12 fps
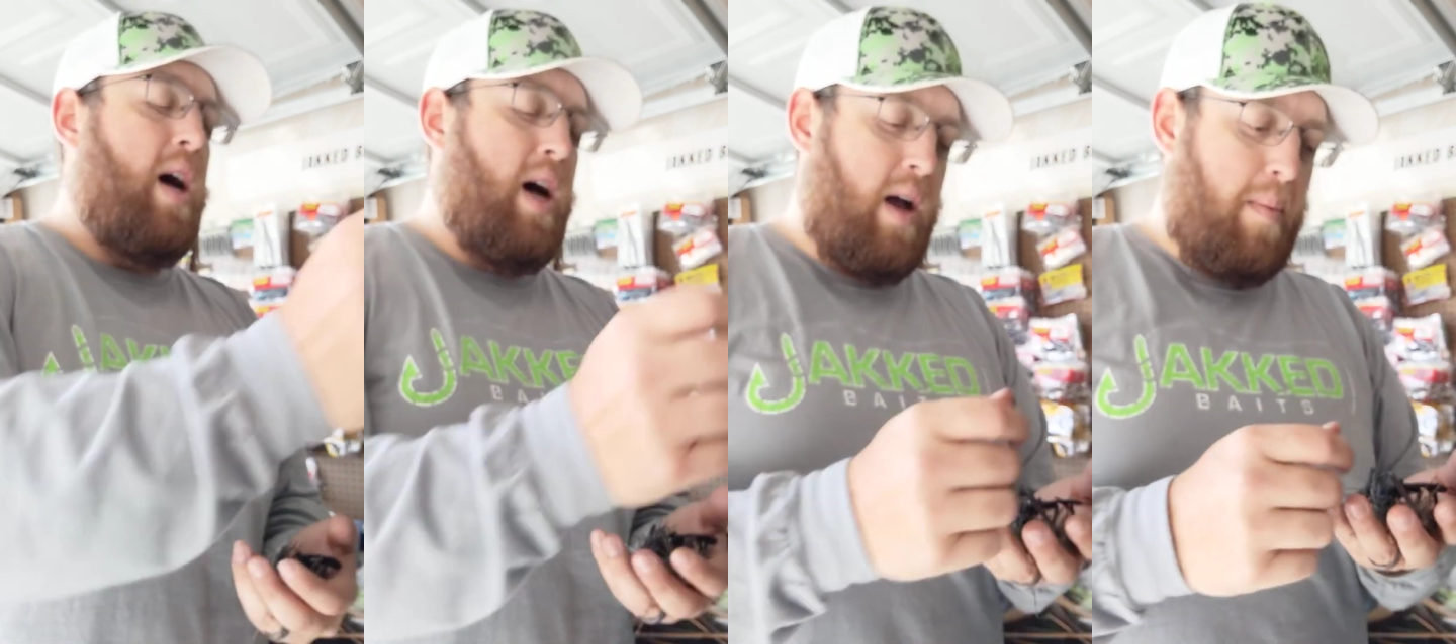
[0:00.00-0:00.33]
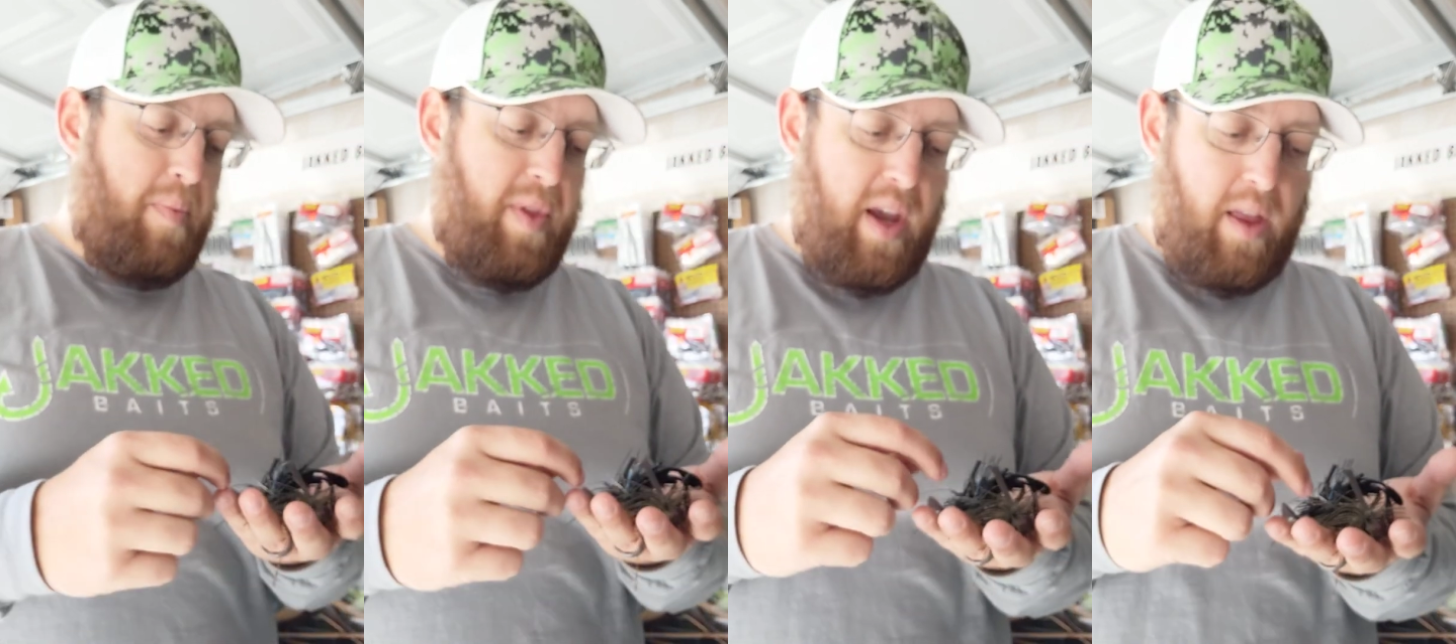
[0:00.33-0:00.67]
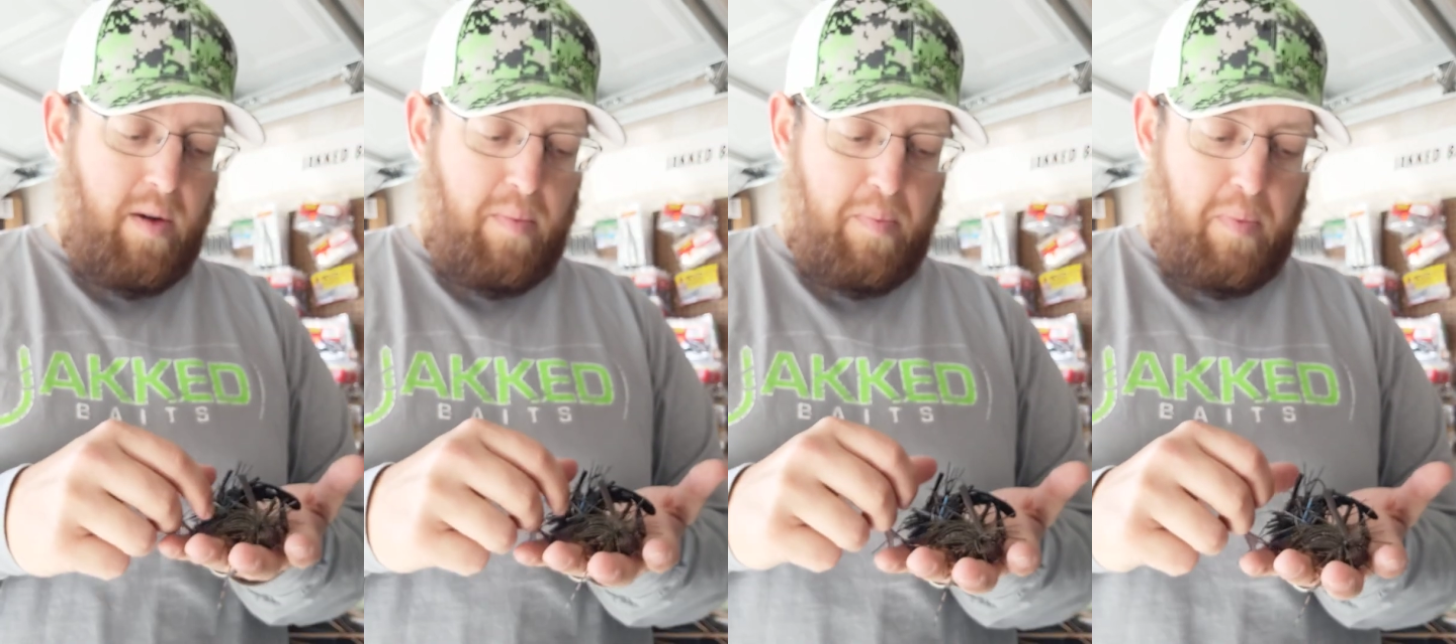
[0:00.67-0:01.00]
The
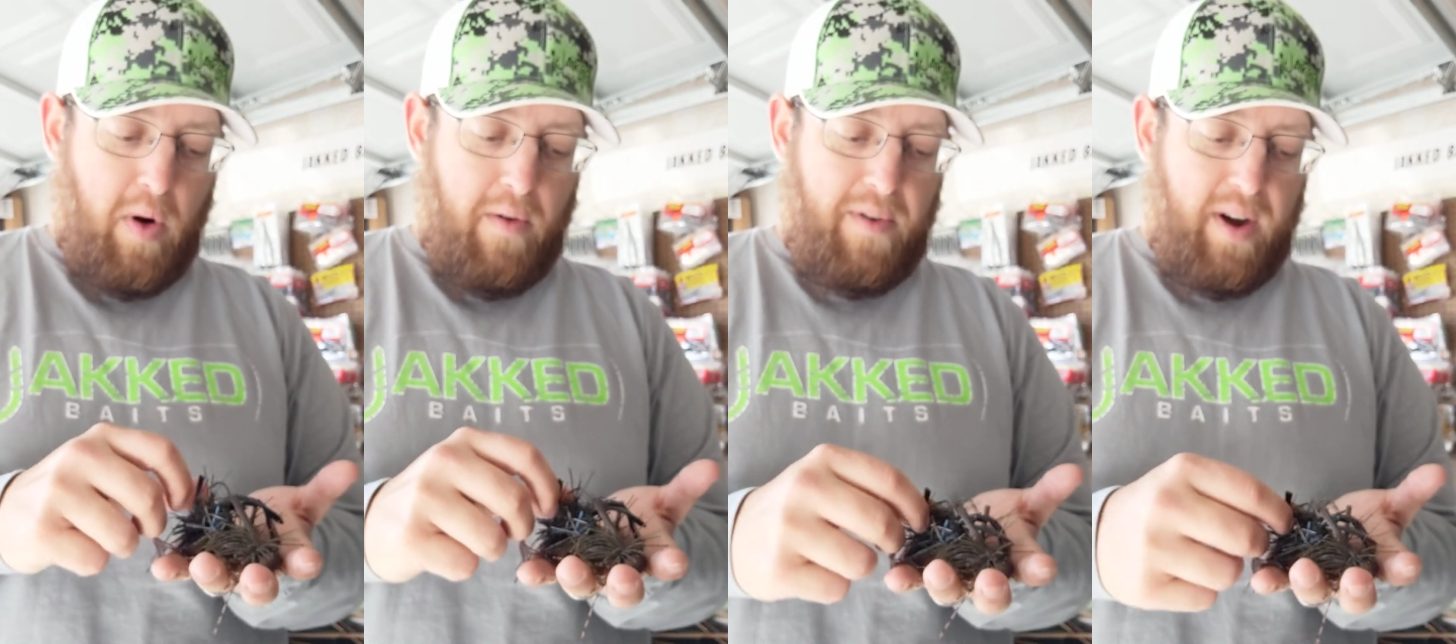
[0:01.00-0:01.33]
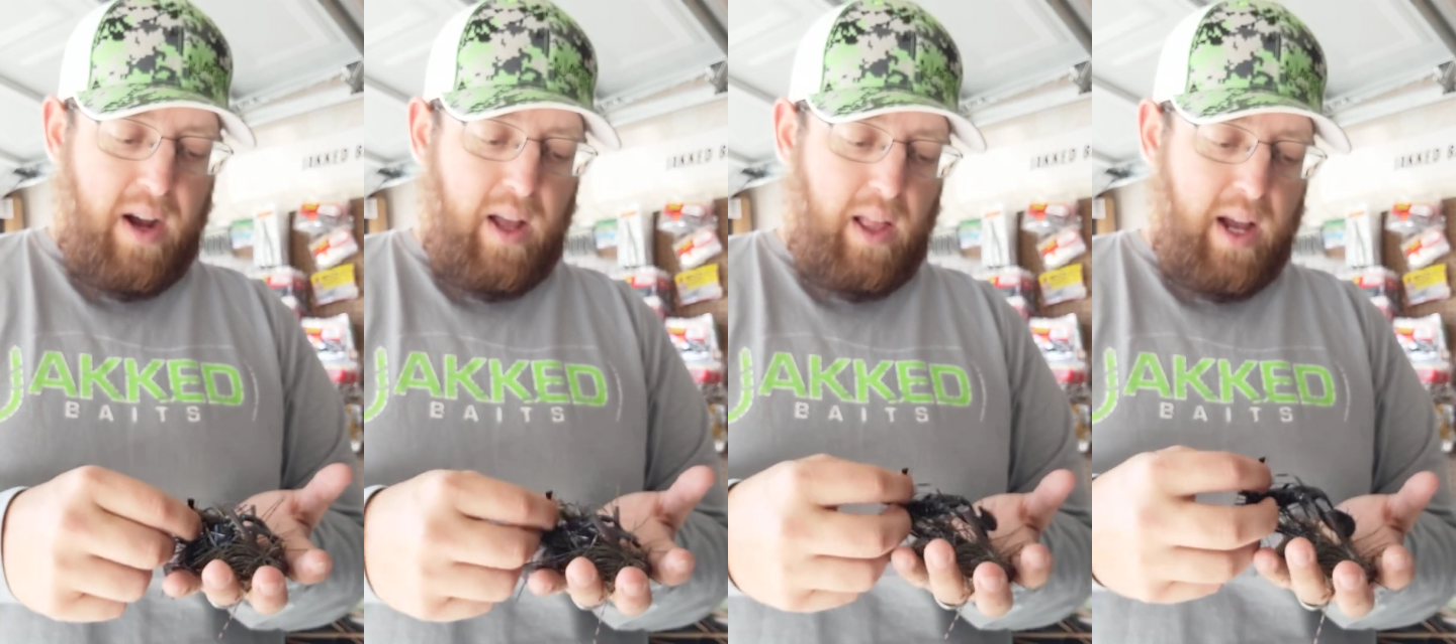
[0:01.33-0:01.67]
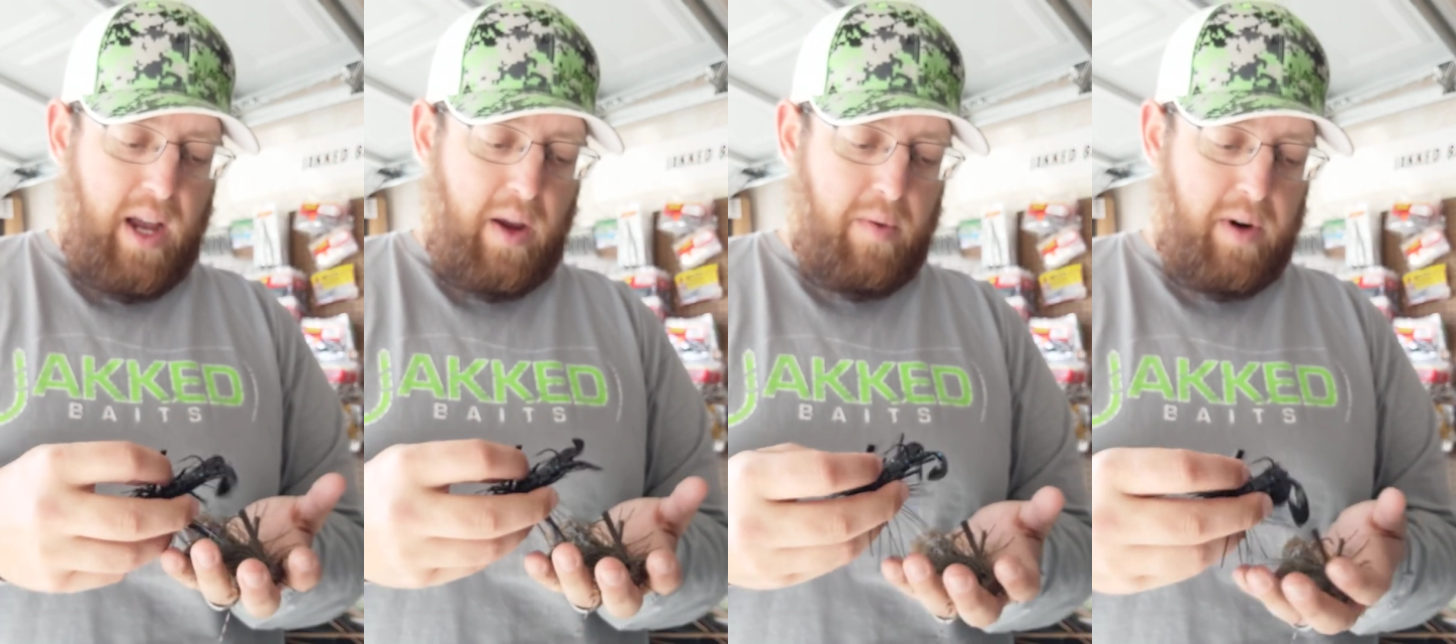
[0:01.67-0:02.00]
other profile
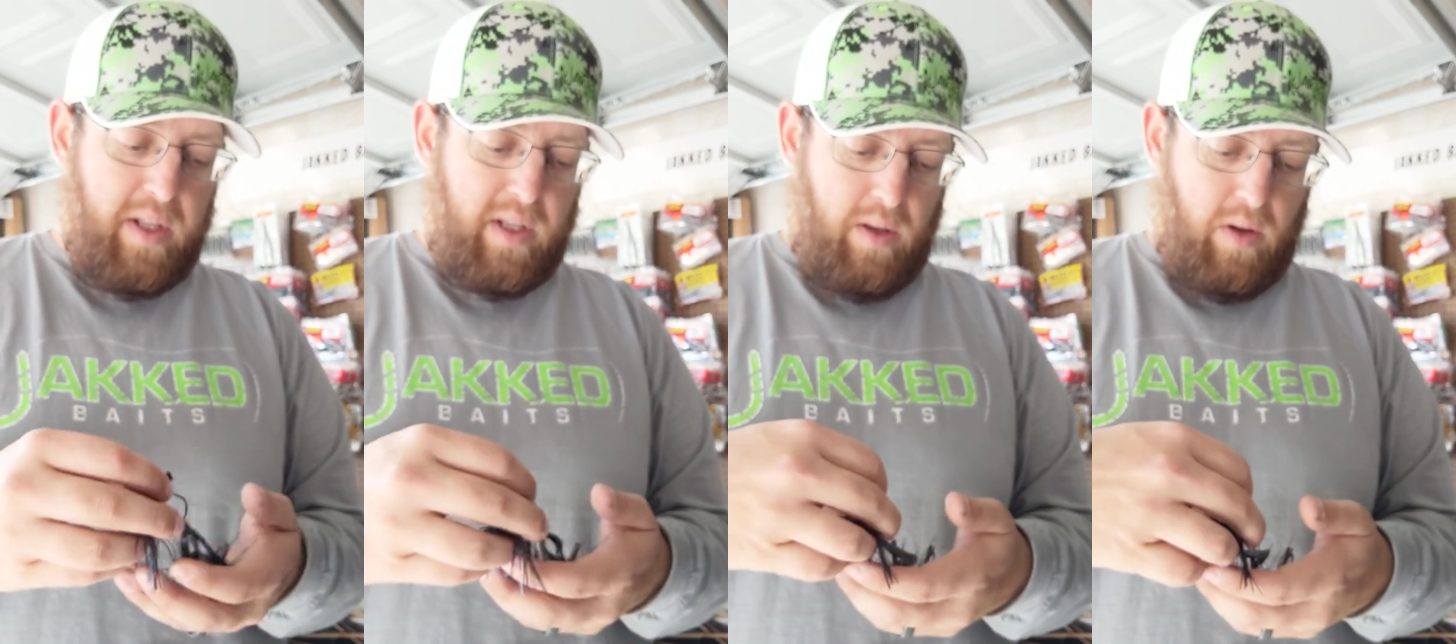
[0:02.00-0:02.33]
I like when it's